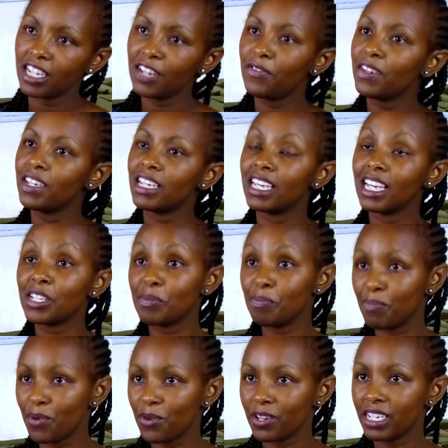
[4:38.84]
If he gets
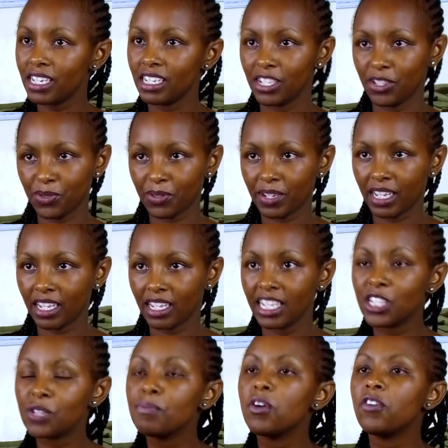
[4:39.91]
bored, it's okay.
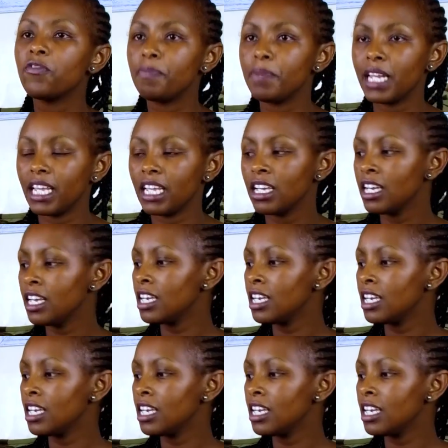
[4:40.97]
It's more of play.